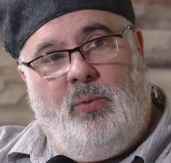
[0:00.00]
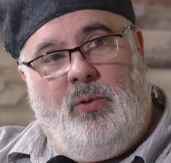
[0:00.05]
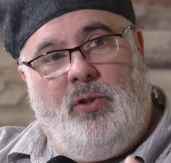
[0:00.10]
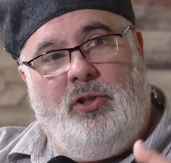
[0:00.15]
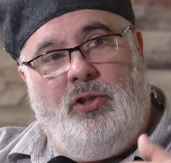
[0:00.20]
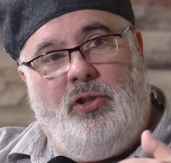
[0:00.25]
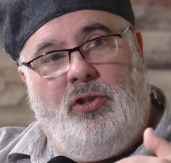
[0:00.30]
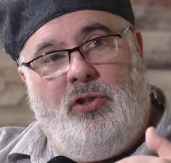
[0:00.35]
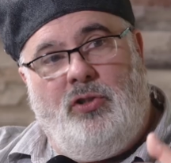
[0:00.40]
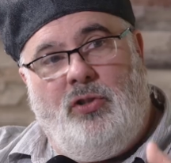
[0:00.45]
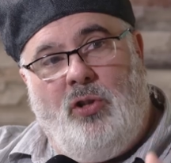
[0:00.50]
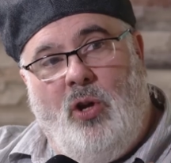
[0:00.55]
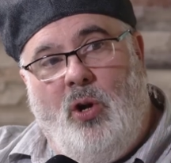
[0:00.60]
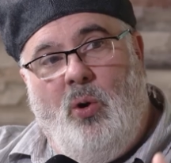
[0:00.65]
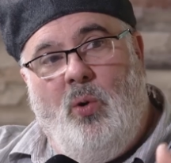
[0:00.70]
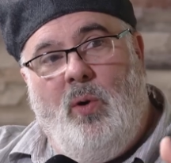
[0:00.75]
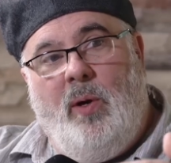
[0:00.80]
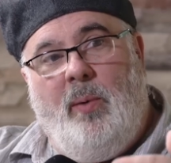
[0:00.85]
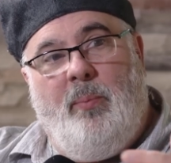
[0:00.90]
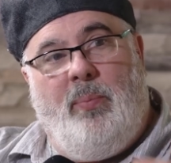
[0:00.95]
were
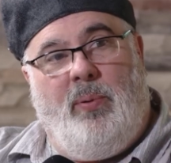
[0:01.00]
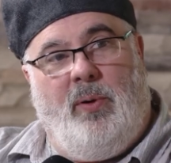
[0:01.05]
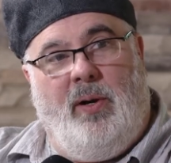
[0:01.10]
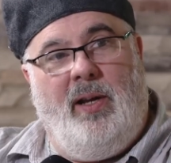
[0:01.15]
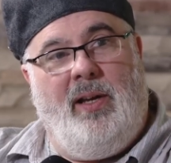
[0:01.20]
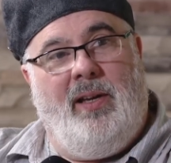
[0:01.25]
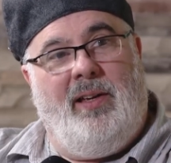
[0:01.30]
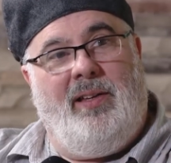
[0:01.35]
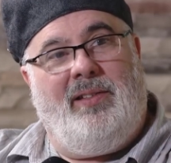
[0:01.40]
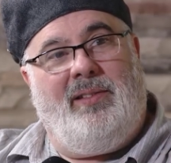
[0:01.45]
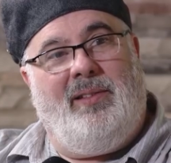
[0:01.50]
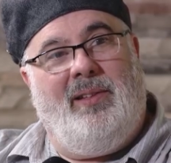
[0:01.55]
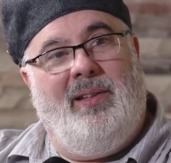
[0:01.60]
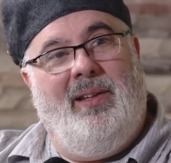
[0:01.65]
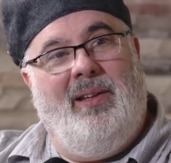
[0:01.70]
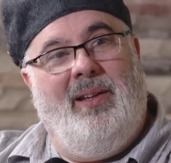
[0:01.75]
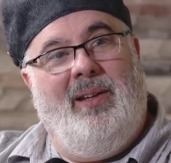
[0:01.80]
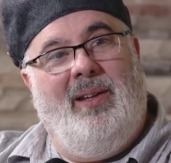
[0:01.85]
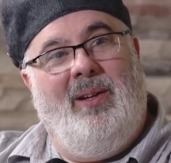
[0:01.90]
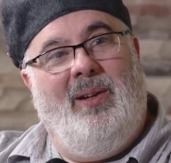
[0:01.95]
so impressed
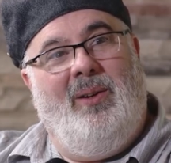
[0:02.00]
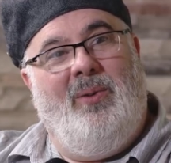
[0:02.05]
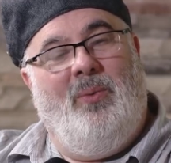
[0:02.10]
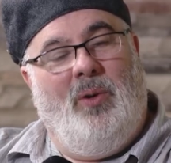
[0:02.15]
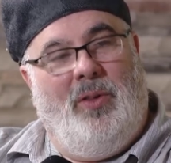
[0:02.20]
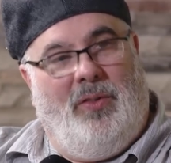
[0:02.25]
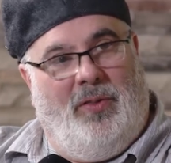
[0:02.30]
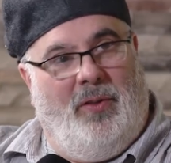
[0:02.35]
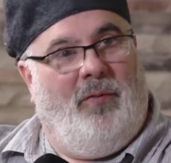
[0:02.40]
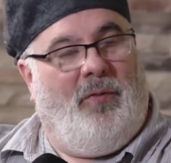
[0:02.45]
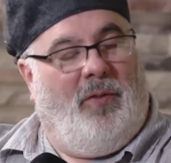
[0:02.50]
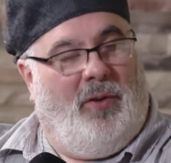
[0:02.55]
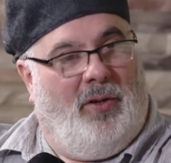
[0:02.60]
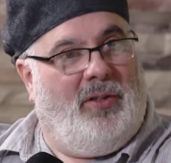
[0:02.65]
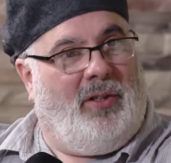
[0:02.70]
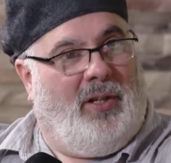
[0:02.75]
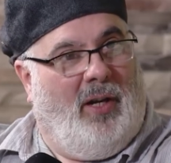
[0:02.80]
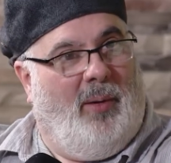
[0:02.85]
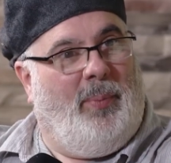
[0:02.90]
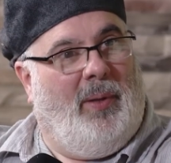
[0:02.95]
with the
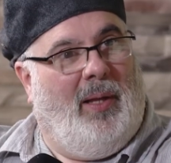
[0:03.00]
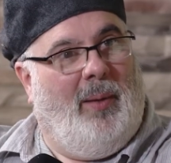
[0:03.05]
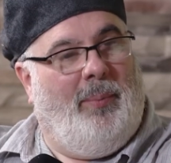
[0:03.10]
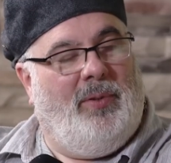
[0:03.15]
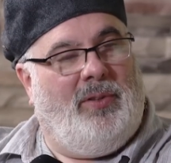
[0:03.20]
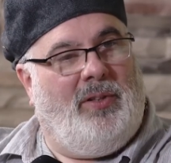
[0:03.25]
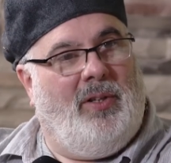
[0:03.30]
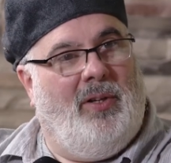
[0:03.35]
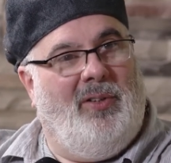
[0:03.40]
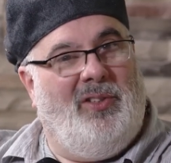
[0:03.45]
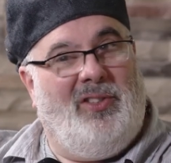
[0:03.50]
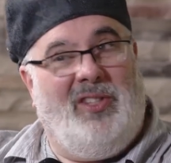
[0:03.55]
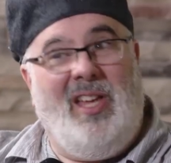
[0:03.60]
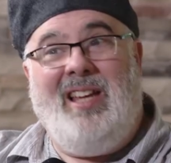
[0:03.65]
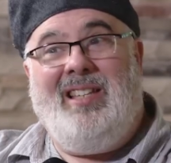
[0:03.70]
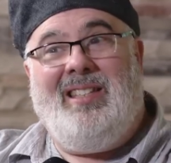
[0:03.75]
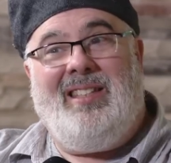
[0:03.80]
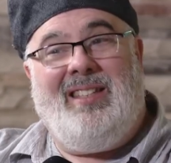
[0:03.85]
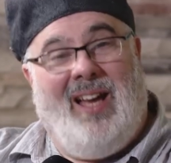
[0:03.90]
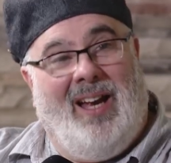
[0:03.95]
first couple episodes,
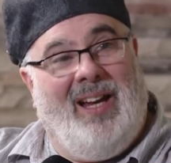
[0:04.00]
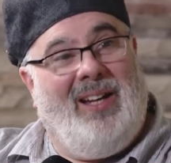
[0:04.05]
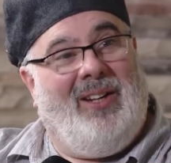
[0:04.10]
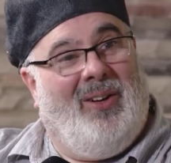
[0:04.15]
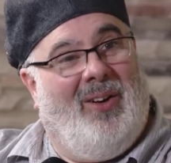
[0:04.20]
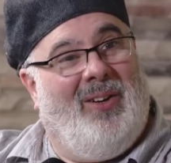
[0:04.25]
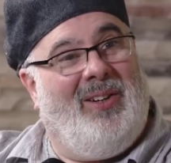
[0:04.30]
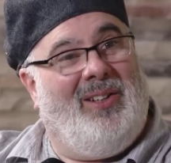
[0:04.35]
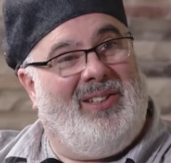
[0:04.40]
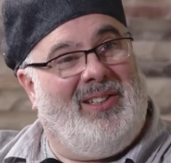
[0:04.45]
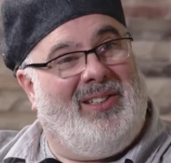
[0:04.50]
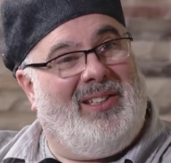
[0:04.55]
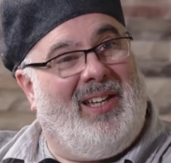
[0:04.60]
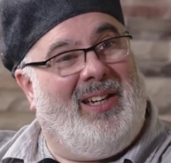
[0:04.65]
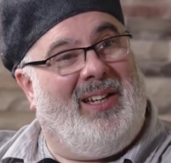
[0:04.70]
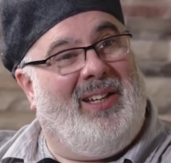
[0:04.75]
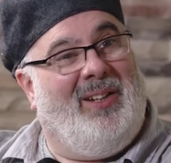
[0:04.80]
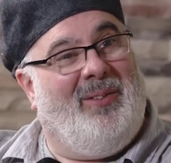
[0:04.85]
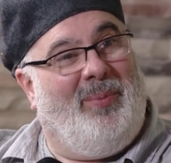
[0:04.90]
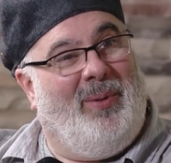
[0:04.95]
they signed on as
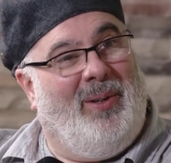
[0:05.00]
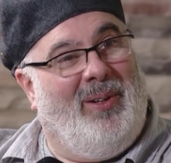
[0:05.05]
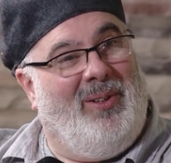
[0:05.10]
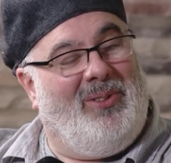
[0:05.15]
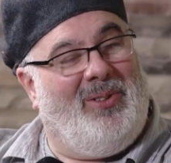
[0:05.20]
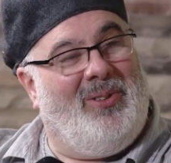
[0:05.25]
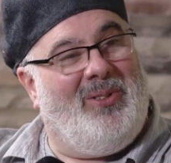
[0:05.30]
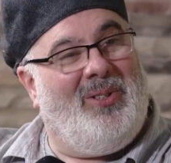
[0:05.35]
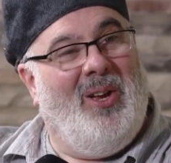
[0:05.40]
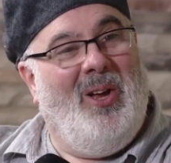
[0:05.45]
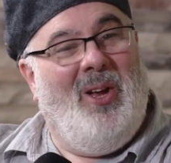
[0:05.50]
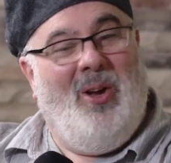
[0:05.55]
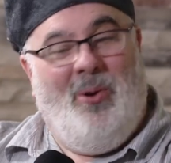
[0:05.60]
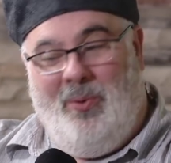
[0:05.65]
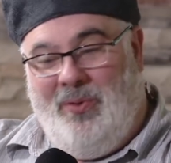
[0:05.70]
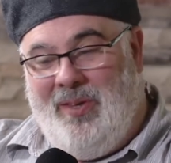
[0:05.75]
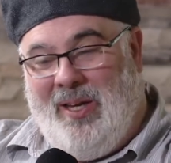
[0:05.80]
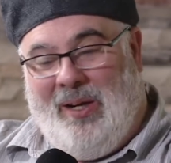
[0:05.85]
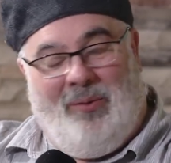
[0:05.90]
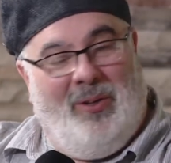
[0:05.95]
executive producers
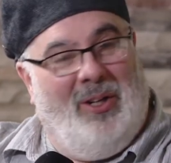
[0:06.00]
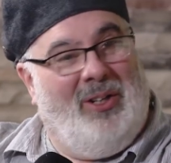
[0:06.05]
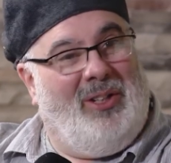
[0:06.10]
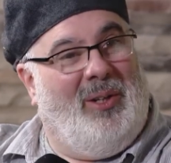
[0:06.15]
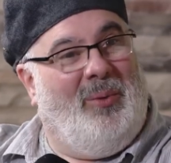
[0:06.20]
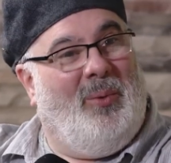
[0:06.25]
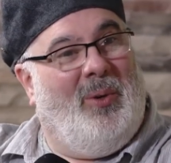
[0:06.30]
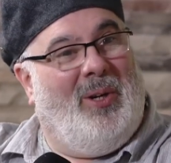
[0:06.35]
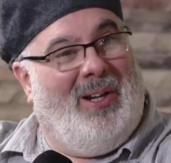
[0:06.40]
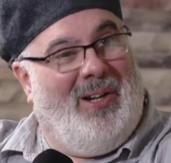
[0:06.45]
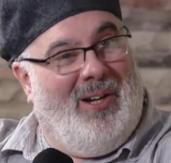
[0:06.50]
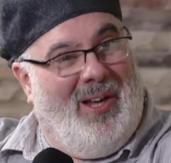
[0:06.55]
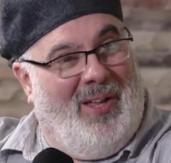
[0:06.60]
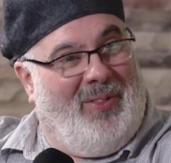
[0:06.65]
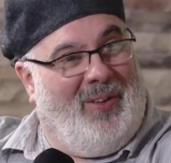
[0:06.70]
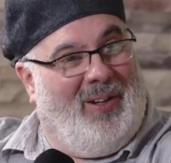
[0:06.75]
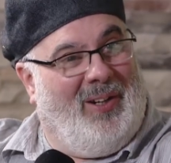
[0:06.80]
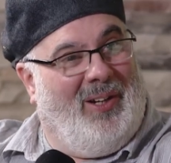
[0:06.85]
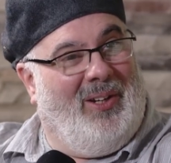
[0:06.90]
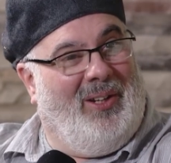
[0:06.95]
when they originally wanted
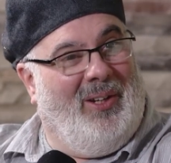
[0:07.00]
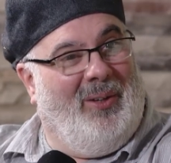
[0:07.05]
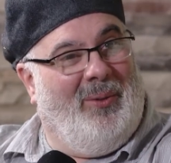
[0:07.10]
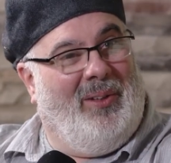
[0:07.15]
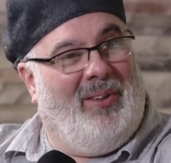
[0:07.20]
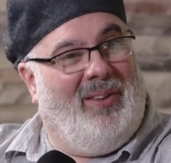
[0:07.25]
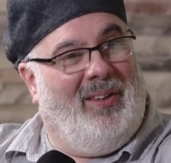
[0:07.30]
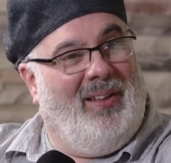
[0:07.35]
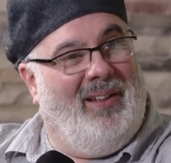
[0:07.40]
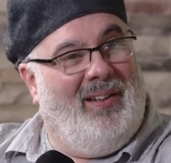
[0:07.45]
nothing to do with it.